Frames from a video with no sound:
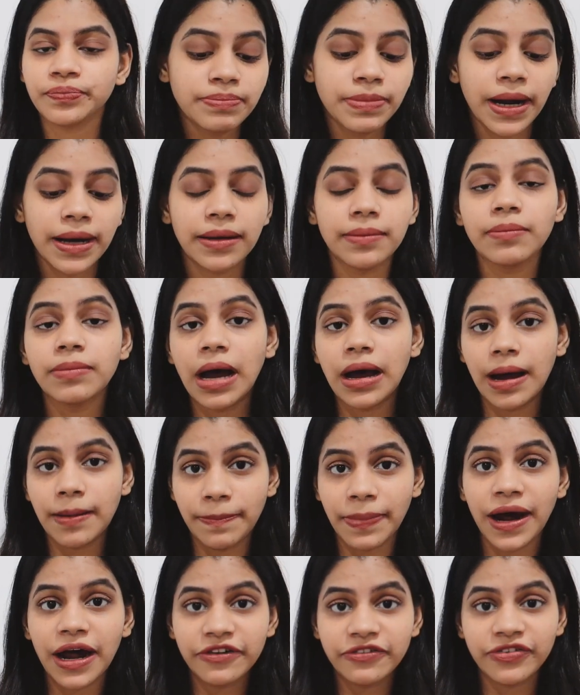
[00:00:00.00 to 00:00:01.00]
But
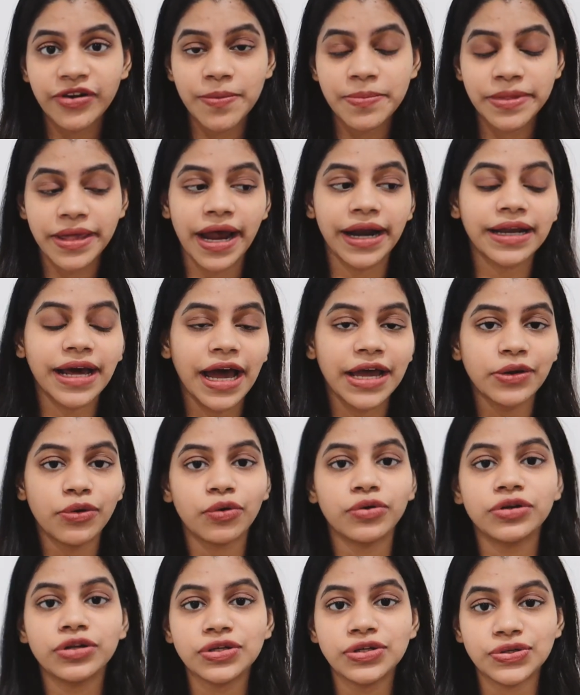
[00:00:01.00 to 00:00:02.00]
apart from that, I
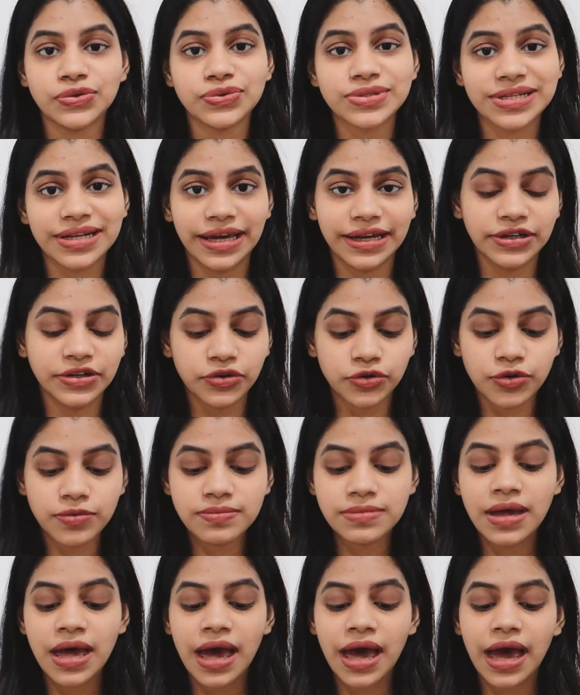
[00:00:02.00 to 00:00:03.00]
only use
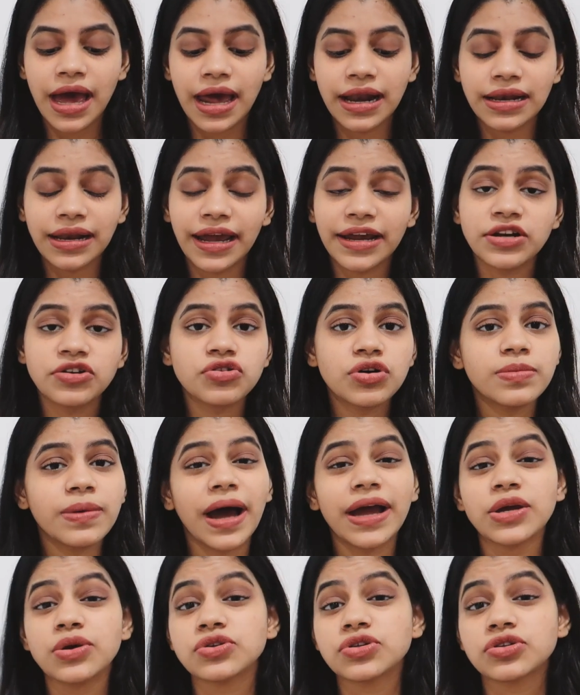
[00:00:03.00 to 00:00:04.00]
Lightroom, and Lightroom
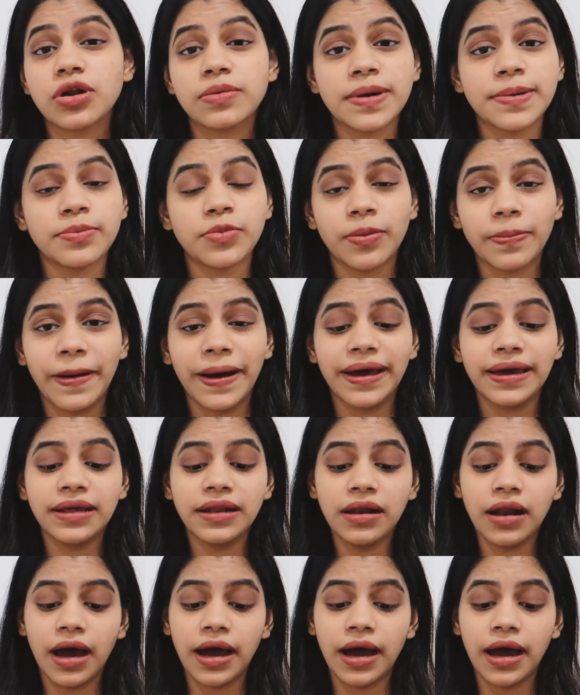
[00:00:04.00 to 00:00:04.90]
I use it on my mobile.